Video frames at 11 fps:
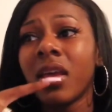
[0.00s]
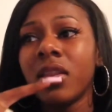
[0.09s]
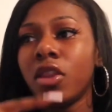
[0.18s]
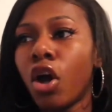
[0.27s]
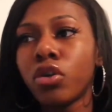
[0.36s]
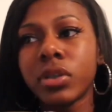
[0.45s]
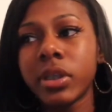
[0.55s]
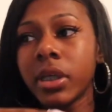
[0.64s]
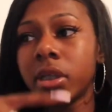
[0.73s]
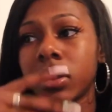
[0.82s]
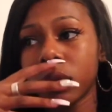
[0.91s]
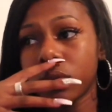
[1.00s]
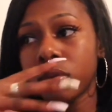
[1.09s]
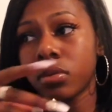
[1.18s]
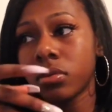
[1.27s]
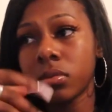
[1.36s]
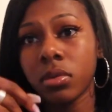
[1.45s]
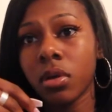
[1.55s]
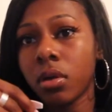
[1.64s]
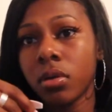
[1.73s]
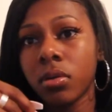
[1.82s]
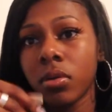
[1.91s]
No, sis.
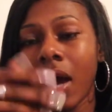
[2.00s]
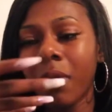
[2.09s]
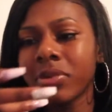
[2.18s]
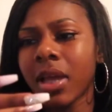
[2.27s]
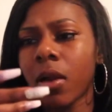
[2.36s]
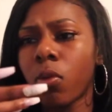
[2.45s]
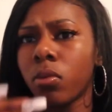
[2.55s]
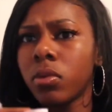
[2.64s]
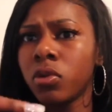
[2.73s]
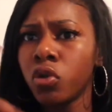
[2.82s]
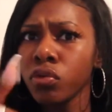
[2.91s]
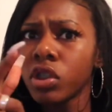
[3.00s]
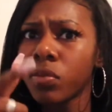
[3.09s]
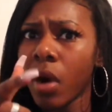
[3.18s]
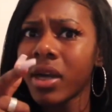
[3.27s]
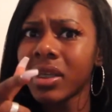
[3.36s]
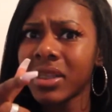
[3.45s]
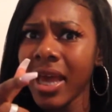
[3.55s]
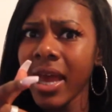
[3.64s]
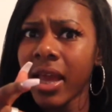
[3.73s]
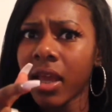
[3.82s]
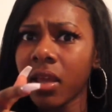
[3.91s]
No. I was like, you smart as
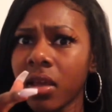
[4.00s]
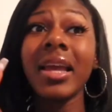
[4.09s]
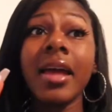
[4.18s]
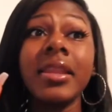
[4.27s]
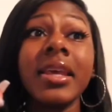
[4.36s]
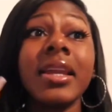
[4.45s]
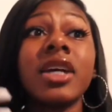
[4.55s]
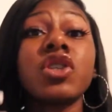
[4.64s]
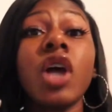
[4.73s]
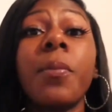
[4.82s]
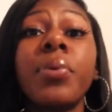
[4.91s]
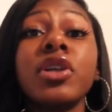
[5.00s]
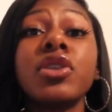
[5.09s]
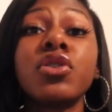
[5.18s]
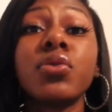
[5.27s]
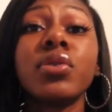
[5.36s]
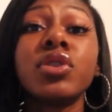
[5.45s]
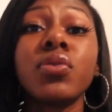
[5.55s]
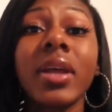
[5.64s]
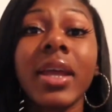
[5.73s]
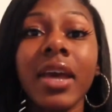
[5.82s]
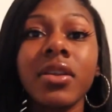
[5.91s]
heck. And then I started putting 2 and 2
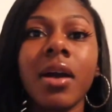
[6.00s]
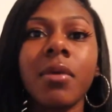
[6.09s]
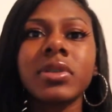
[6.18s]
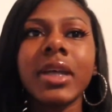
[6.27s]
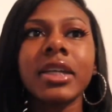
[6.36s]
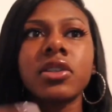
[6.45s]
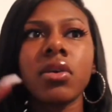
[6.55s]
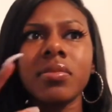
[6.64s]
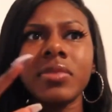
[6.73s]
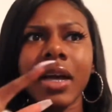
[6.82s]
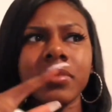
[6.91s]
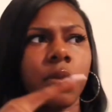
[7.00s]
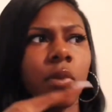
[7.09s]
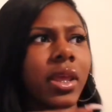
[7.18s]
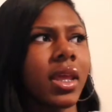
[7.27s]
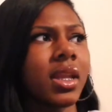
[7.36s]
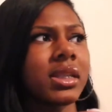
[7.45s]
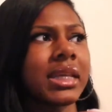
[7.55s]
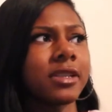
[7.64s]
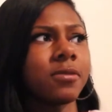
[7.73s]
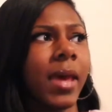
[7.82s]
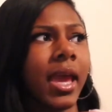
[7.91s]
together. I was like, so them times I wasn't getting a
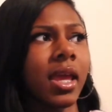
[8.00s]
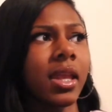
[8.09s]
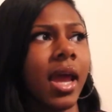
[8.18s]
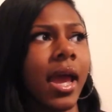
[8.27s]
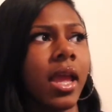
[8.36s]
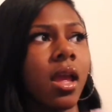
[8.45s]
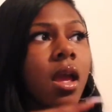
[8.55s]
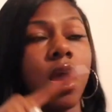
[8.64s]
text back at night,